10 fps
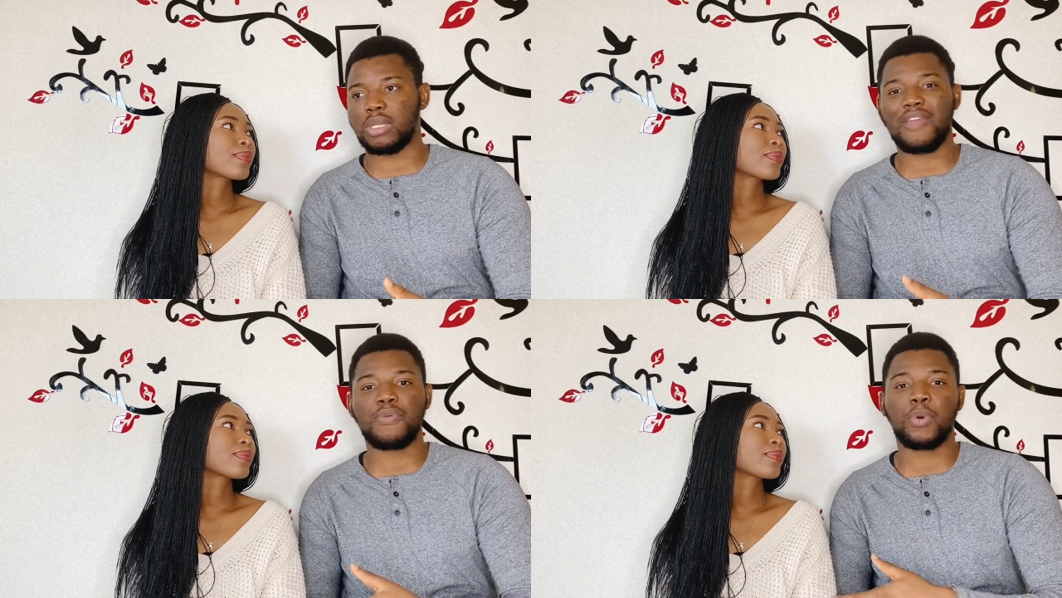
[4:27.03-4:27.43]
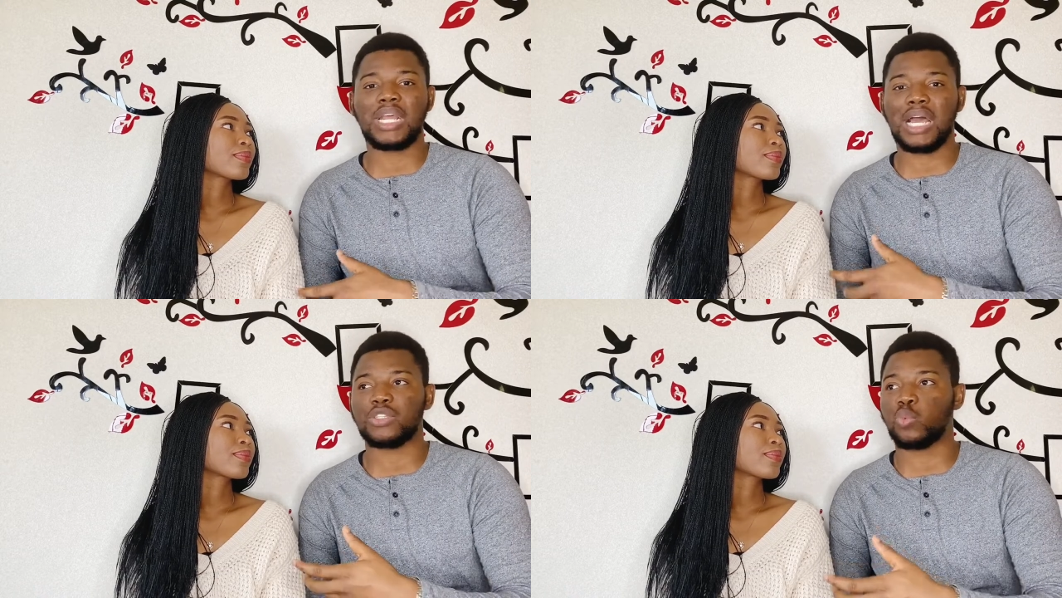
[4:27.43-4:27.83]
Speaker 1: everybody
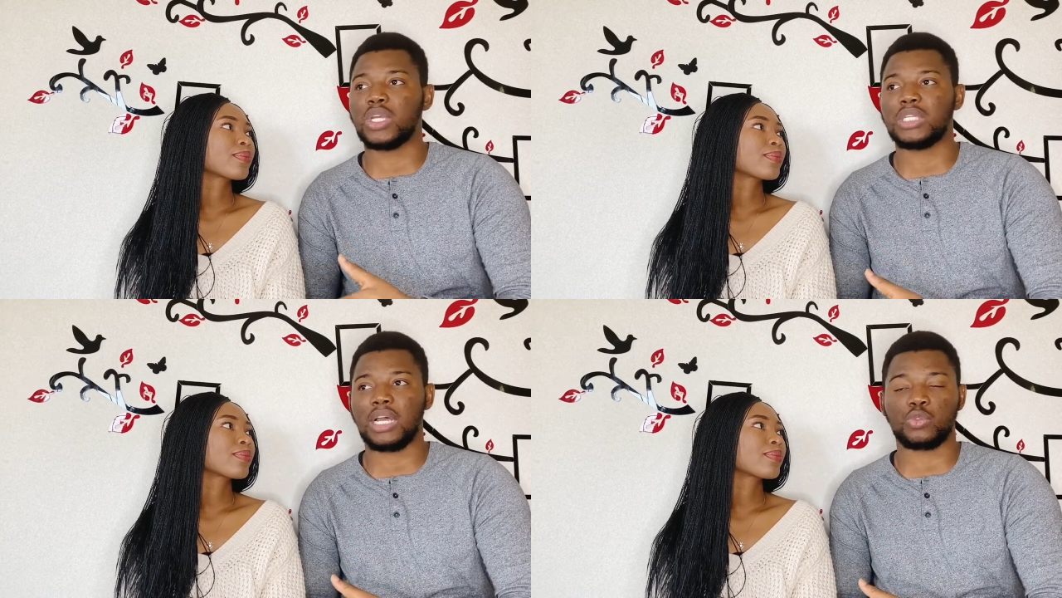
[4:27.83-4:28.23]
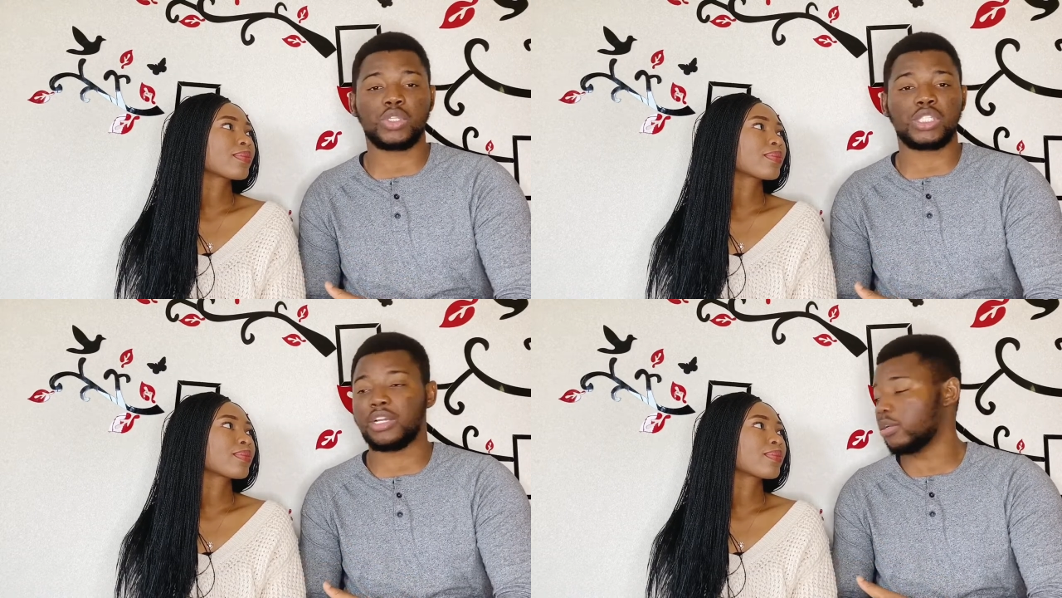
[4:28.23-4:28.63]
has ways at which
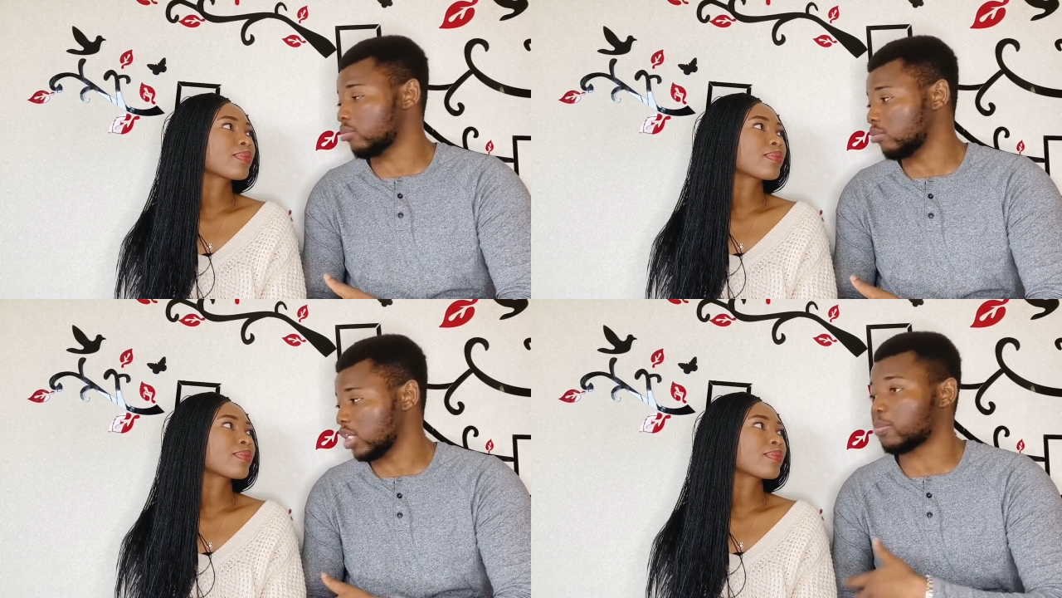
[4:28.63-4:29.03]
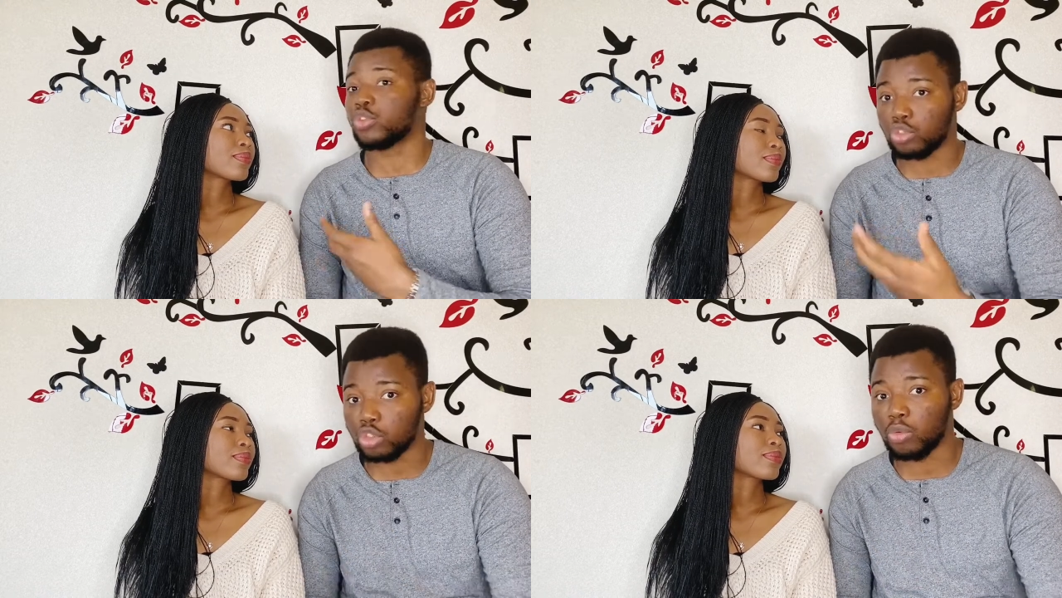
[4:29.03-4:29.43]
they respond
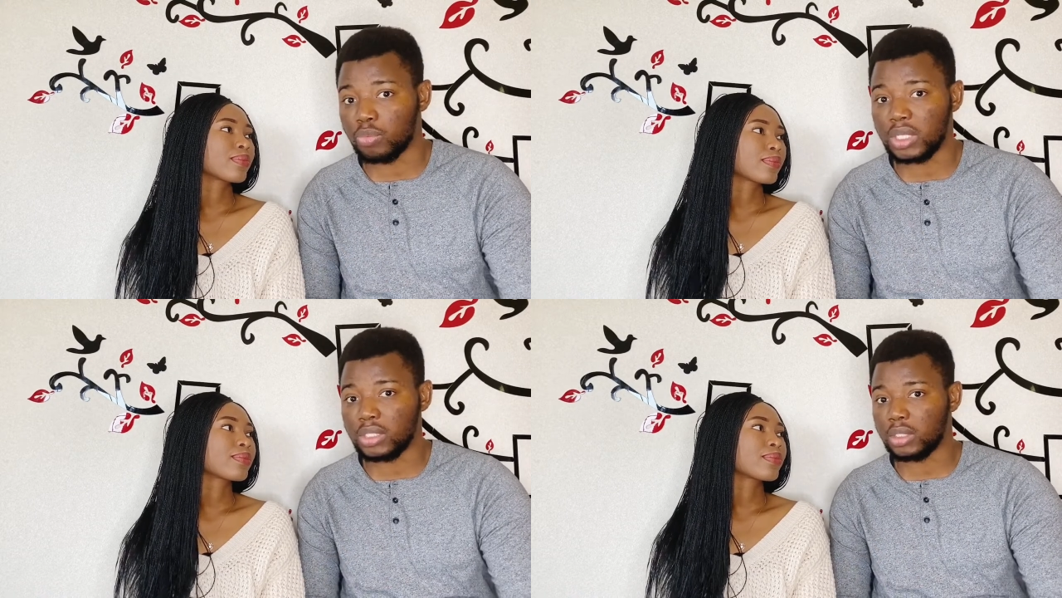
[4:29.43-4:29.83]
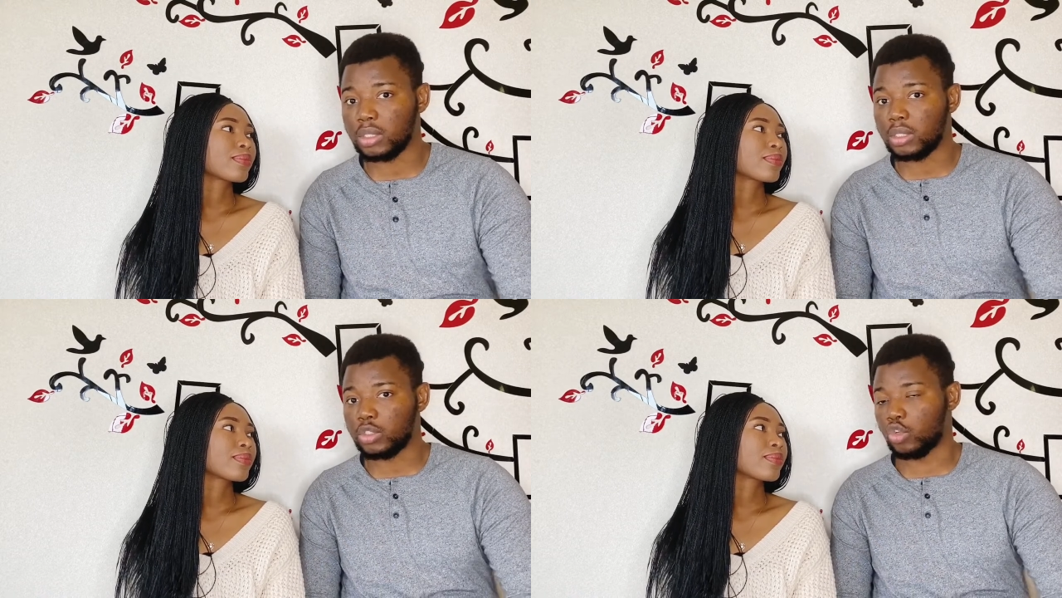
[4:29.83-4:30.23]
to something.
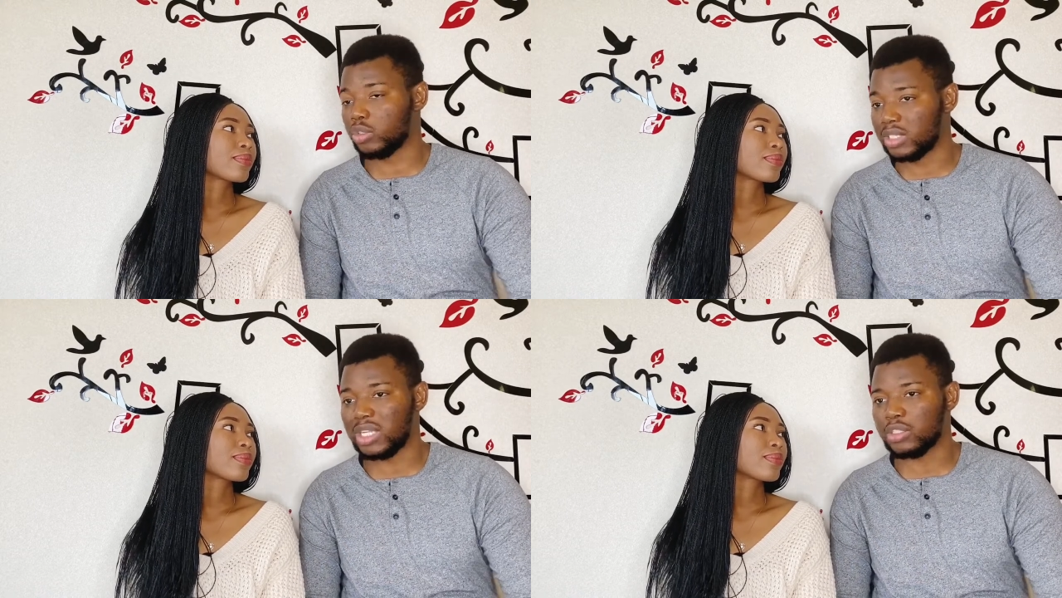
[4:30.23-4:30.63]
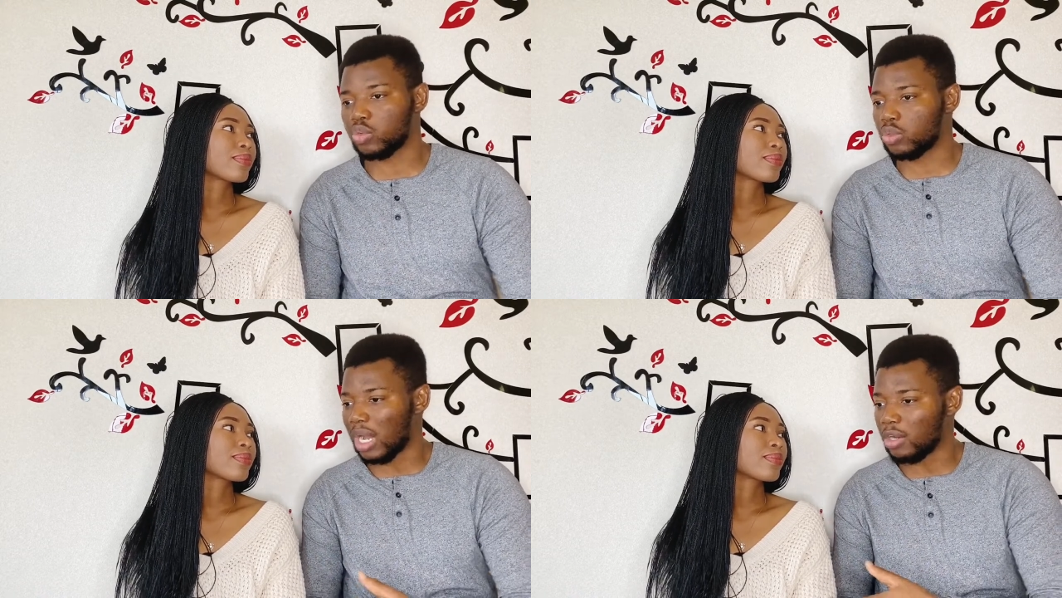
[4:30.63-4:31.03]
You understand?
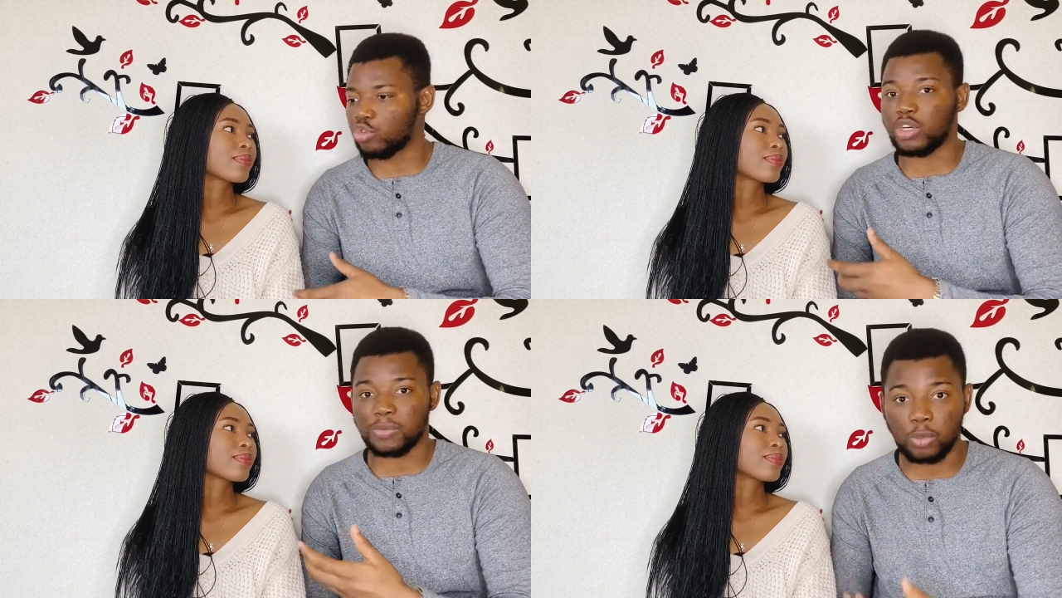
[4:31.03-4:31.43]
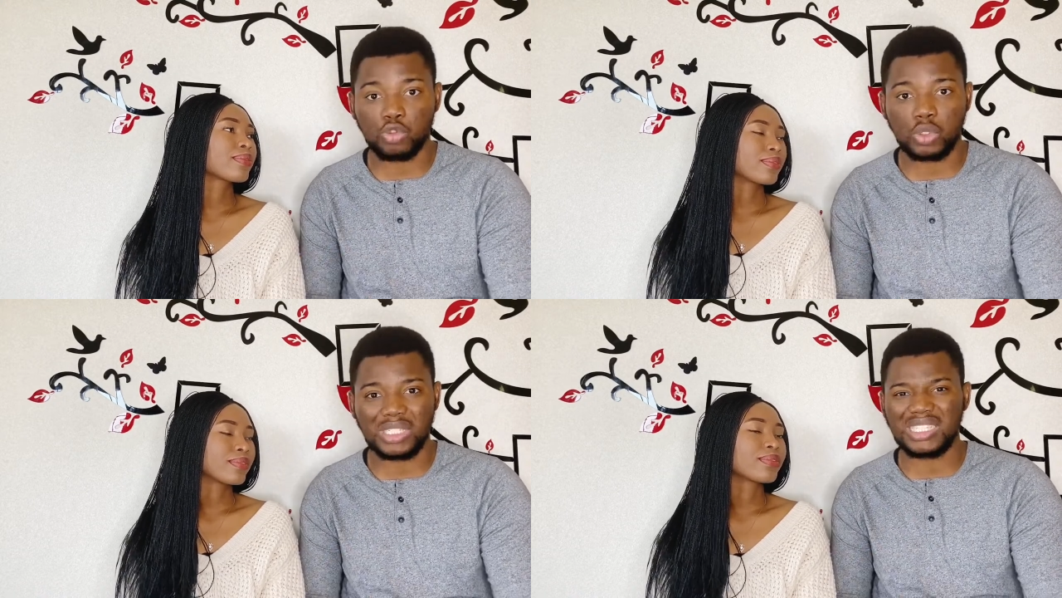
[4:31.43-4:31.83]
So how you respond
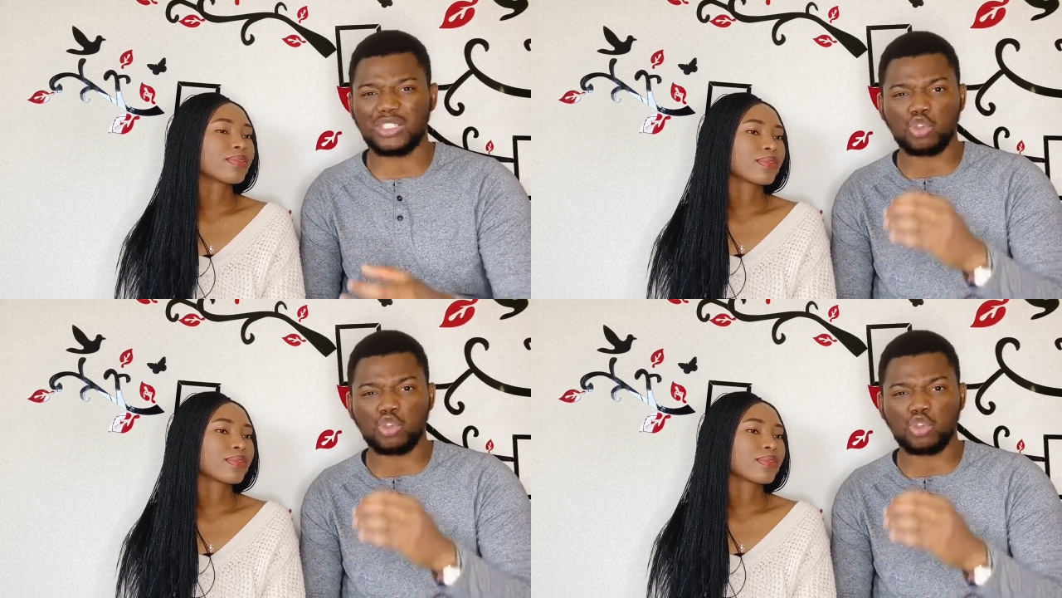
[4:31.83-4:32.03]
to it is